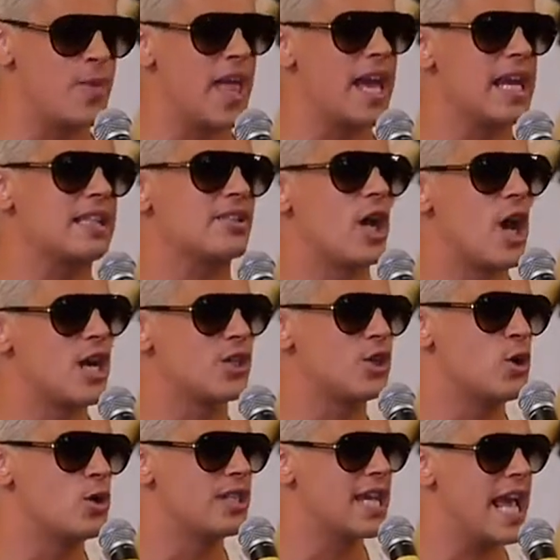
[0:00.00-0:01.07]
the group that
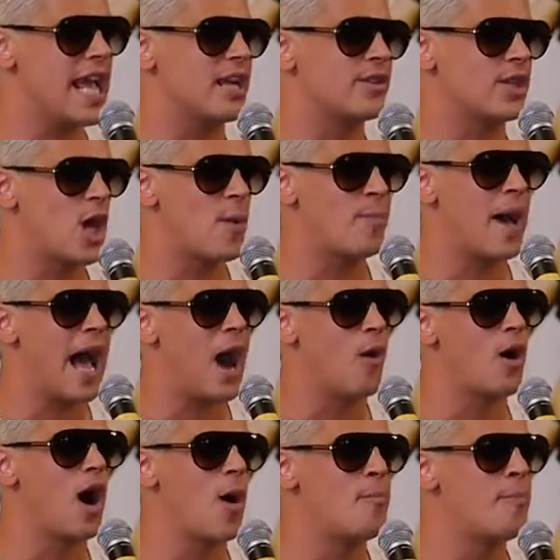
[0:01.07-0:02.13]
is going to take the
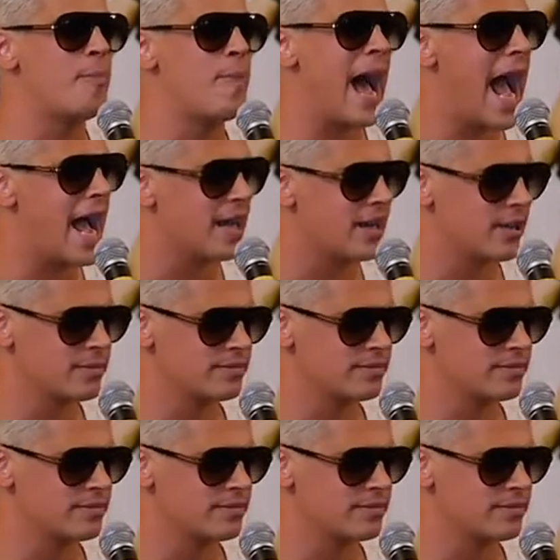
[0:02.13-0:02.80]
power back.